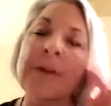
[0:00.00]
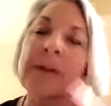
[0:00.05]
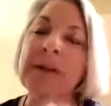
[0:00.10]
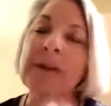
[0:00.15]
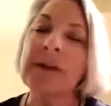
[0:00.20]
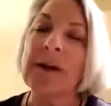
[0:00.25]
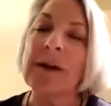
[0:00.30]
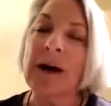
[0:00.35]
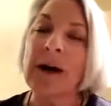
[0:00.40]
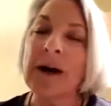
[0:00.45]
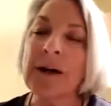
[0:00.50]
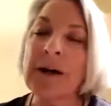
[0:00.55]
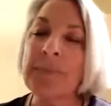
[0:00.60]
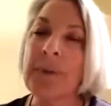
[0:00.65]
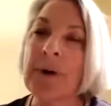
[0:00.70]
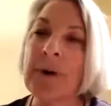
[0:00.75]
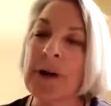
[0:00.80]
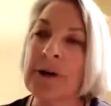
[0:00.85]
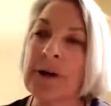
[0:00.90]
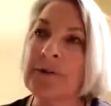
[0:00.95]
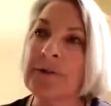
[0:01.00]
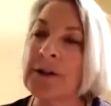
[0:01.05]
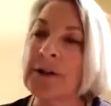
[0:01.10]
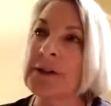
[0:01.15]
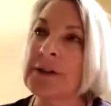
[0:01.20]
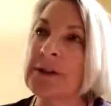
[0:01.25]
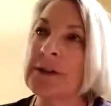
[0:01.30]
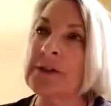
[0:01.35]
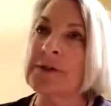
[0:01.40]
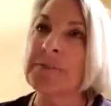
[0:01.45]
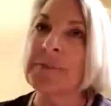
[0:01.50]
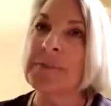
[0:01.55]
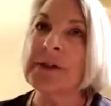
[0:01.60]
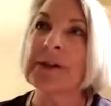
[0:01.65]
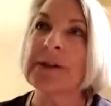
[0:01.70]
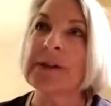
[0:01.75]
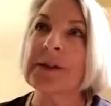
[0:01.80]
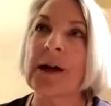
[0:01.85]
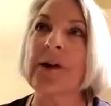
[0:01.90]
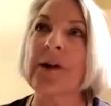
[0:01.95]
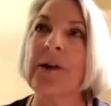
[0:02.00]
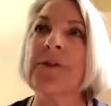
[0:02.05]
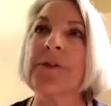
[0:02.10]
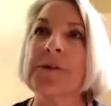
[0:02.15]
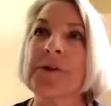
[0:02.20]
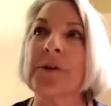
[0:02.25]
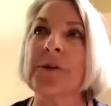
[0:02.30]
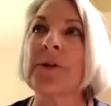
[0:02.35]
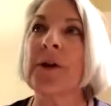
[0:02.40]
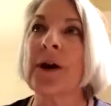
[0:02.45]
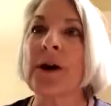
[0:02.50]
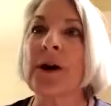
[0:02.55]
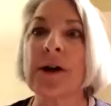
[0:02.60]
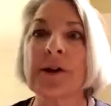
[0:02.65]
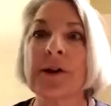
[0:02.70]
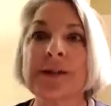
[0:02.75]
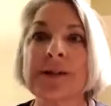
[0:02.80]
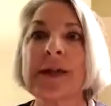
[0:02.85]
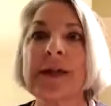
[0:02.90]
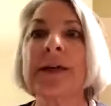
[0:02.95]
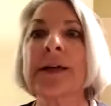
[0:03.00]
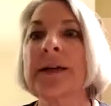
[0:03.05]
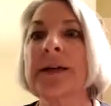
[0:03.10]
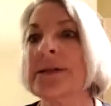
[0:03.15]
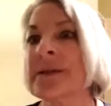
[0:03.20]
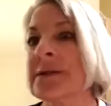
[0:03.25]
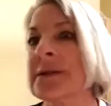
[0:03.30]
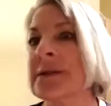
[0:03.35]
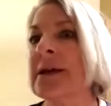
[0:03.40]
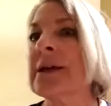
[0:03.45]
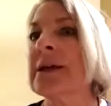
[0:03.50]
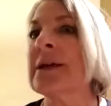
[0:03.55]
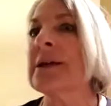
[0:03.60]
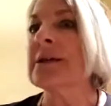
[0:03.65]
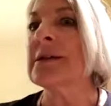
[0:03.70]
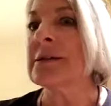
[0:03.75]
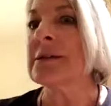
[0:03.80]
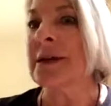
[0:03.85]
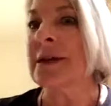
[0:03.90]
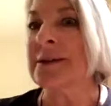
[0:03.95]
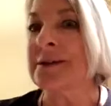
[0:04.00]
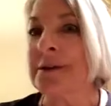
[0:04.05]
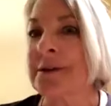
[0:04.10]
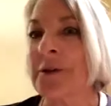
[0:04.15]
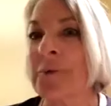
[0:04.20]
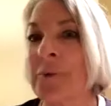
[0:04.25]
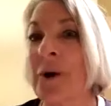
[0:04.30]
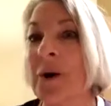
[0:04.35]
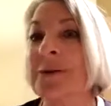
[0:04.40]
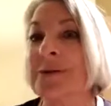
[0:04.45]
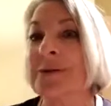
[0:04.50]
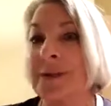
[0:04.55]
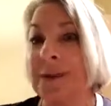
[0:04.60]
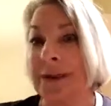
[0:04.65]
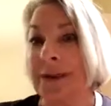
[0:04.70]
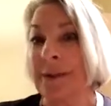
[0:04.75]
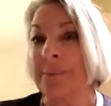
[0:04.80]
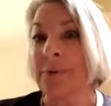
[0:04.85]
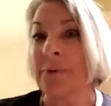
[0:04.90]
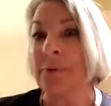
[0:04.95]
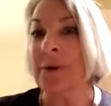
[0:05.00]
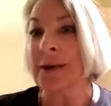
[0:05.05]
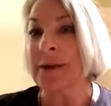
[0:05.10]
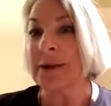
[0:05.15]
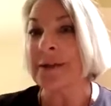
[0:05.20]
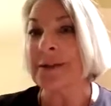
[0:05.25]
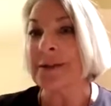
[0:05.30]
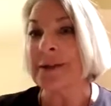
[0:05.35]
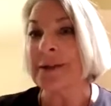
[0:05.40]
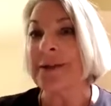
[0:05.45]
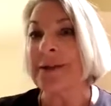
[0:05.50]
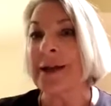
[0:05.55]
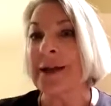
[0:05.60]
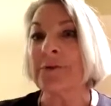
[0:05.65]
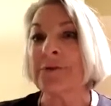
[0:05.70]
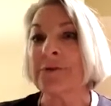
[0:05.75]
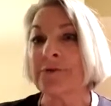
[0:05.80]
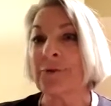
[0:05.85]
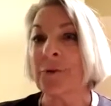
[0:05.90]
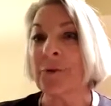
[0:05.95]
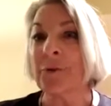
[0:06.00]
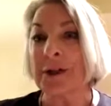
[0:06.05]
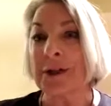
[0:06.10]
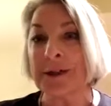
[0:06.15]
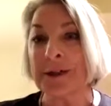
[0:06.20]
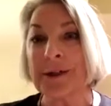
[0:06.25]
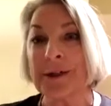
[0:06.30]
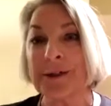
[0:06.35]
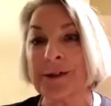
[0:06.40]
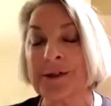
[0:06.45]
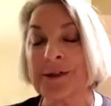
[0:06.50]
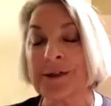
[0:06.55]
The odd part of it is being in health so long, decades and decades as I was at that point, now it's 40 years,